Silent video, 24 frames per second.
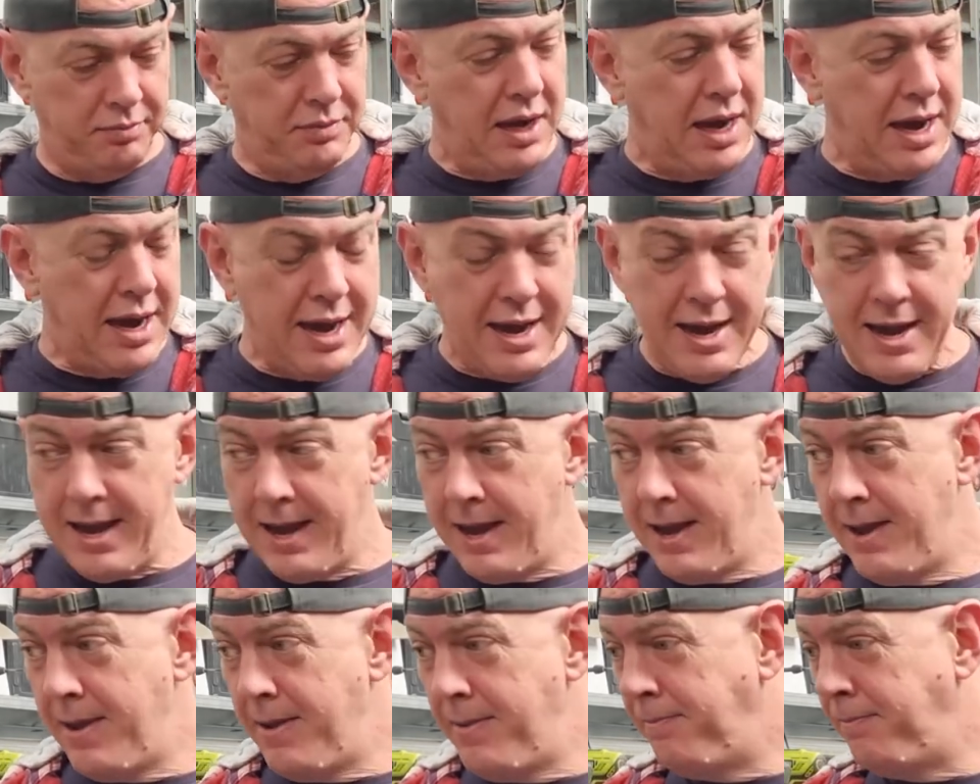
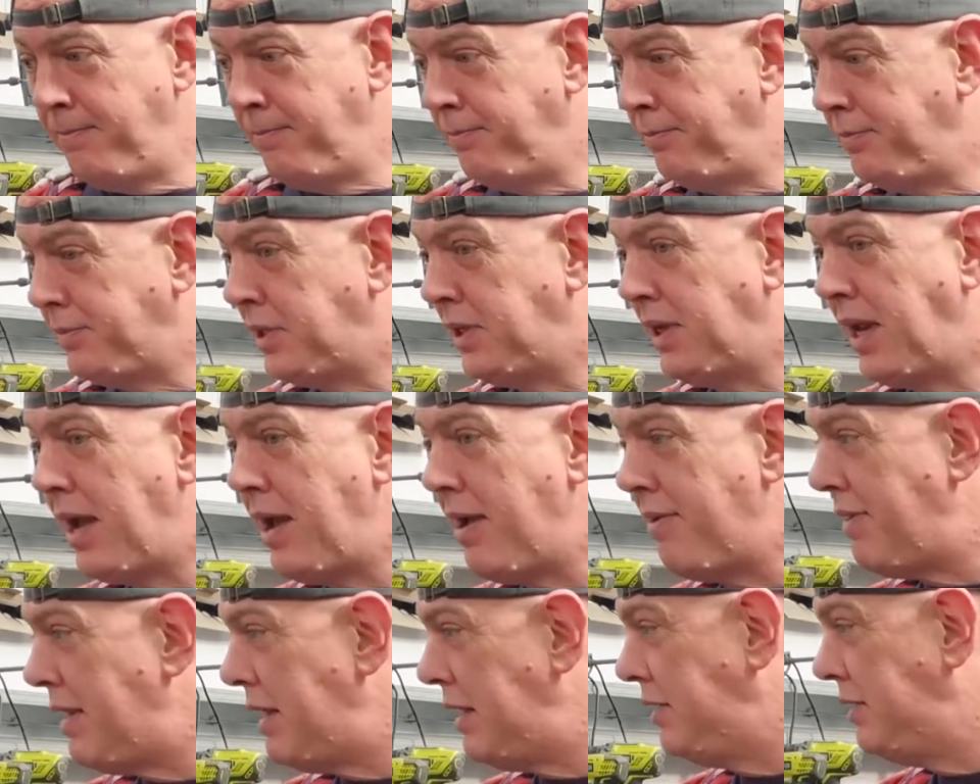today
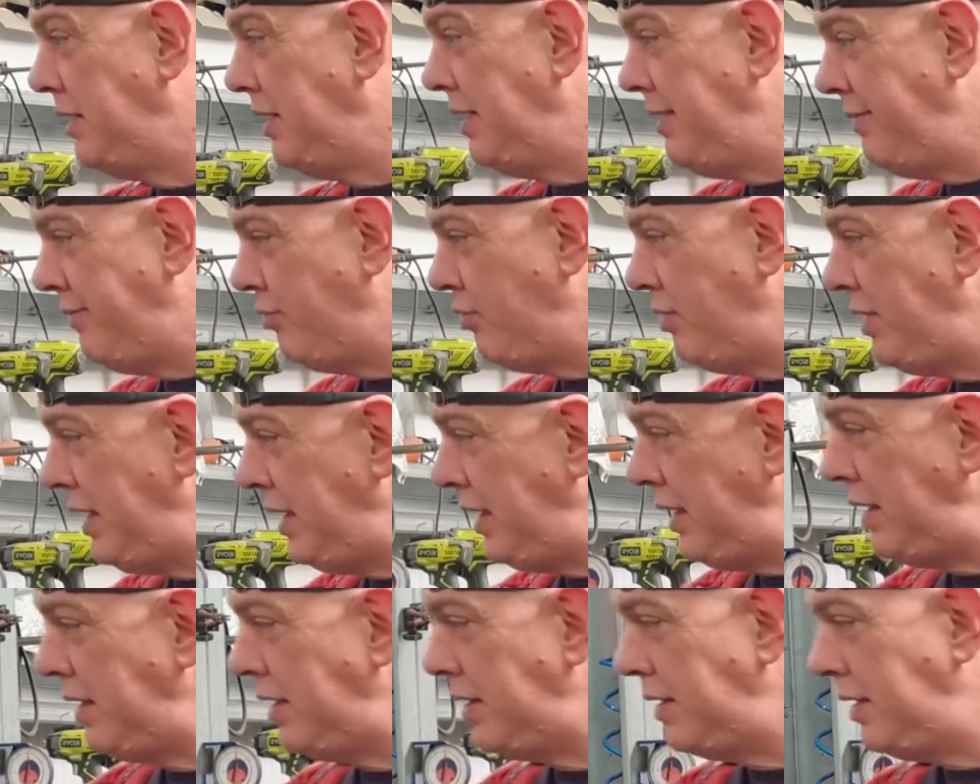I've had a
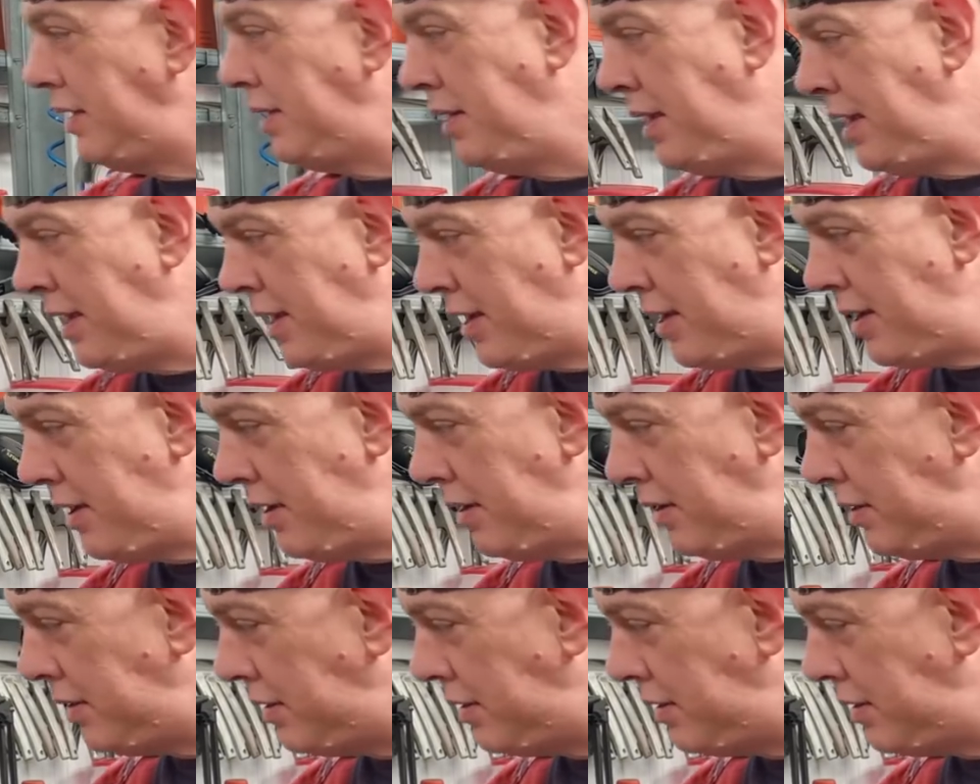delivery in here,